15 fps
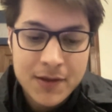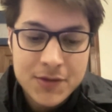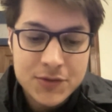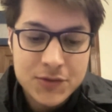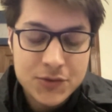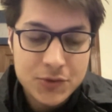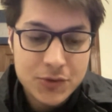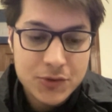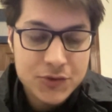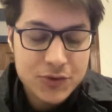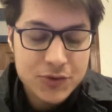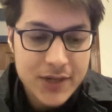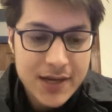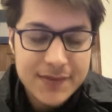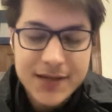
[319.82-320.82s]
So
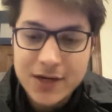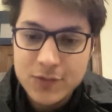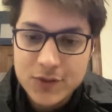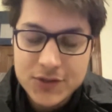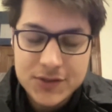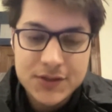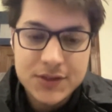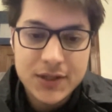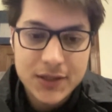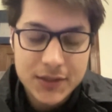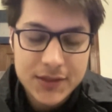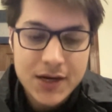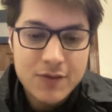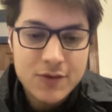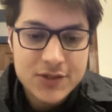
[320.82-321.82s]
yeah, that was
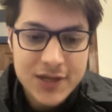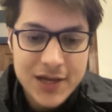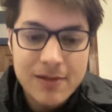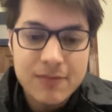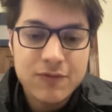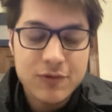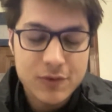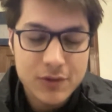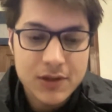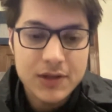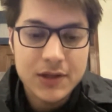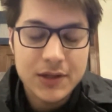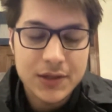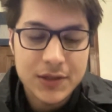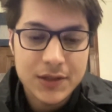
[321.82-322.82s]

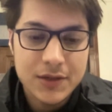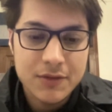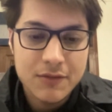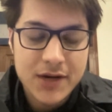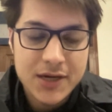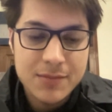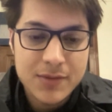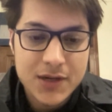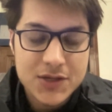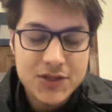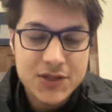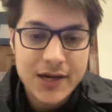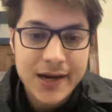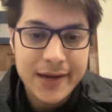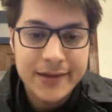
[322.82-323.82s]
helpful very much,
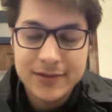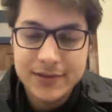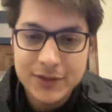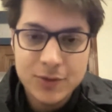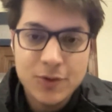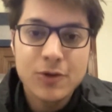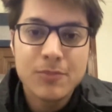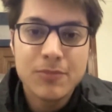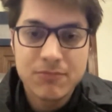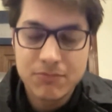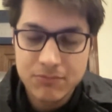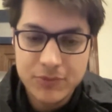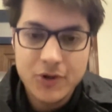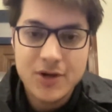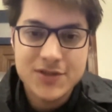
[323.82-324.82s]
and the whole
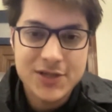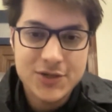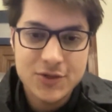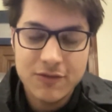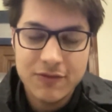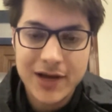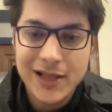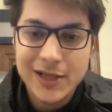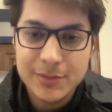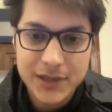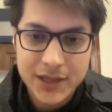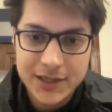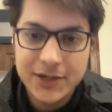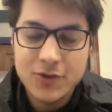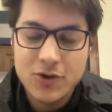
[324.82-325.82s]
process of
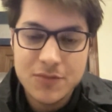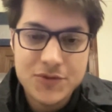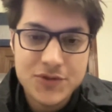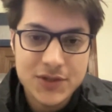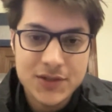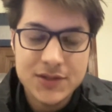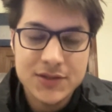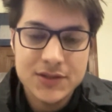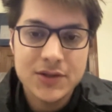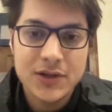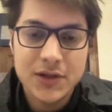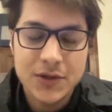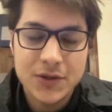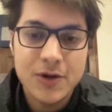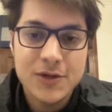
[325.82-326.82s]
eliminating options
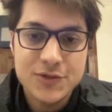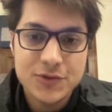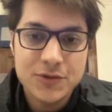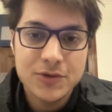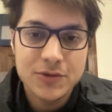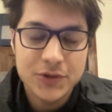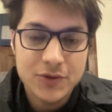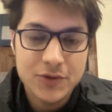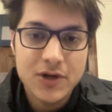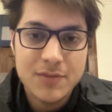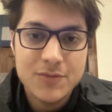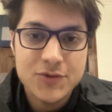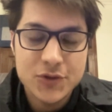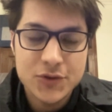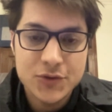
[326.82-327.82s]
also
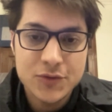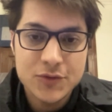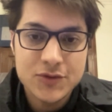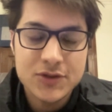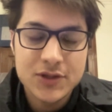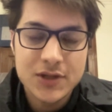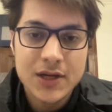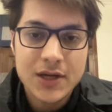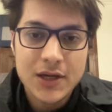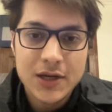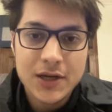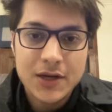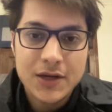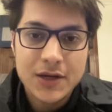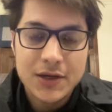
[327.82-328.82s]
comes to use
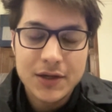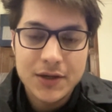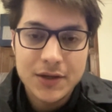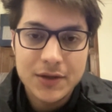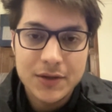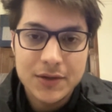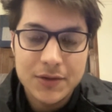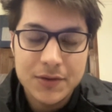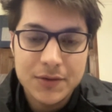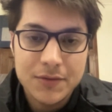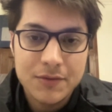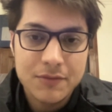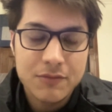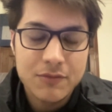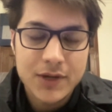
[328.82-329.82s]

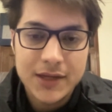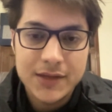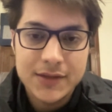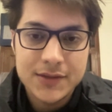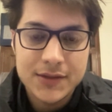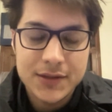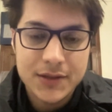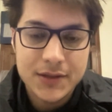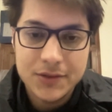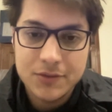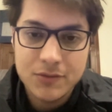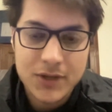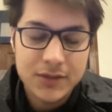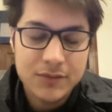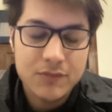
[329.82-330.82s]
when
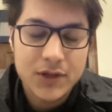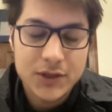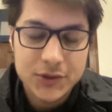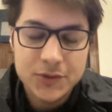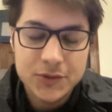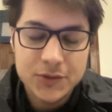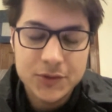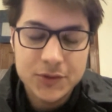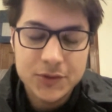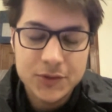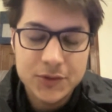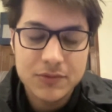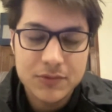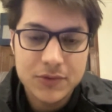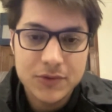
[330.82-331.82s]
you
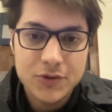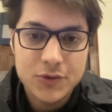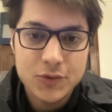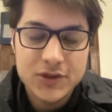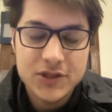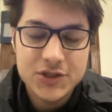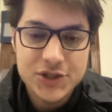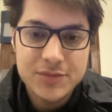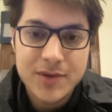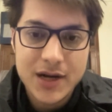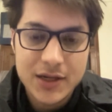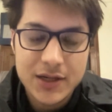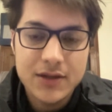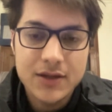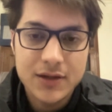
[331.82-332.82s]
do the
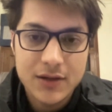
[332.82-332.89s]
GMAT.